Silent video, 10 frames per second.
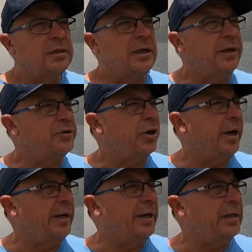So the
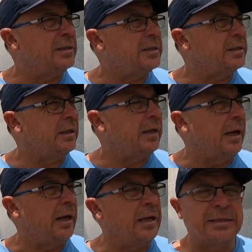tray is
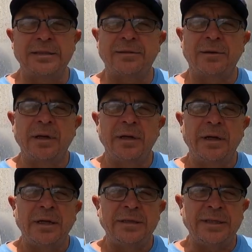
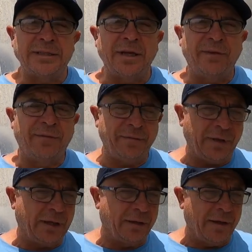
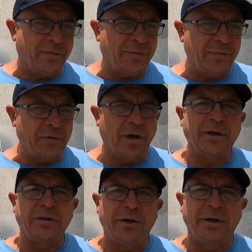1650 in length, not
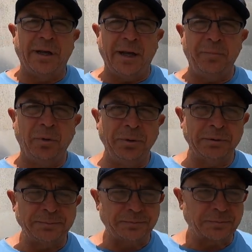including the headboard,
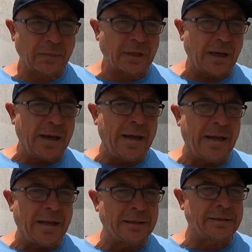
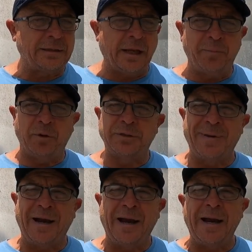and the headboard's
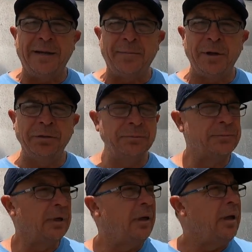about 80mm,
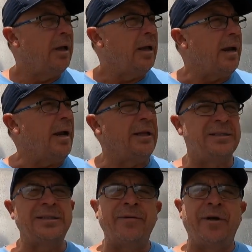and
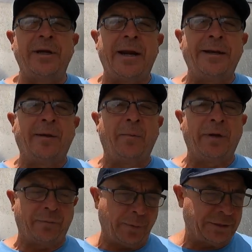it's 1780 in
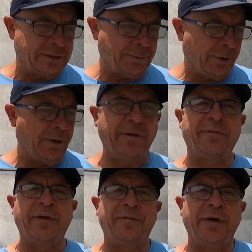width, which is the
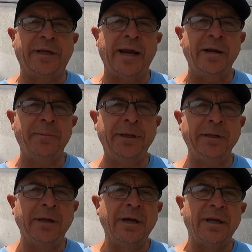perfect fit for the
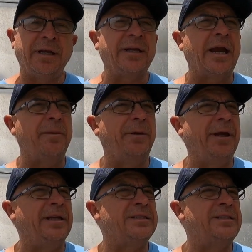canopy. The
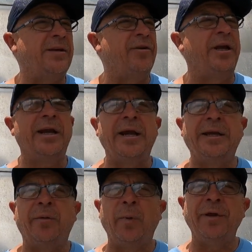canopy is
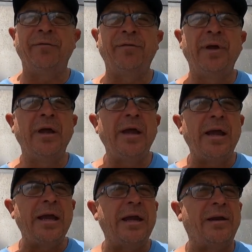1780 in width
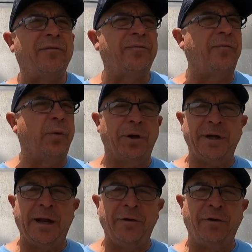and
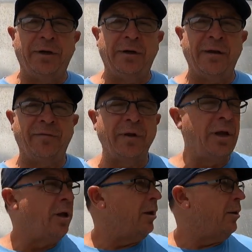1400 in length,
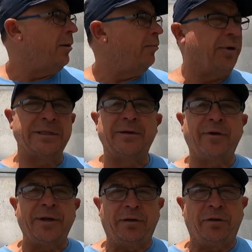plus
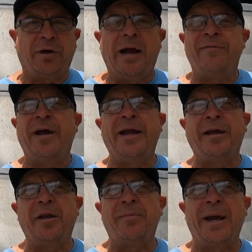I've got the little
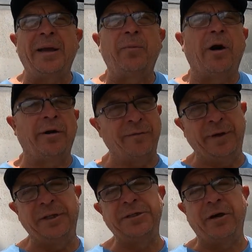overhang at the back where I can
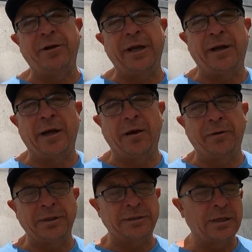fit the jerry can
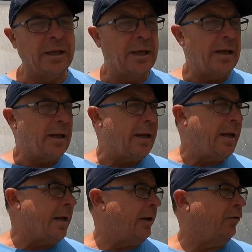holders
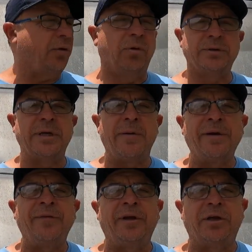and also
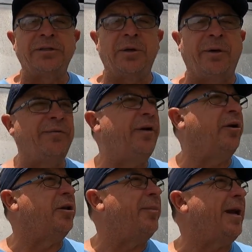anything else I want to fit
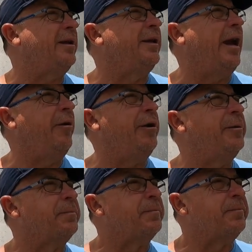on the back and carry.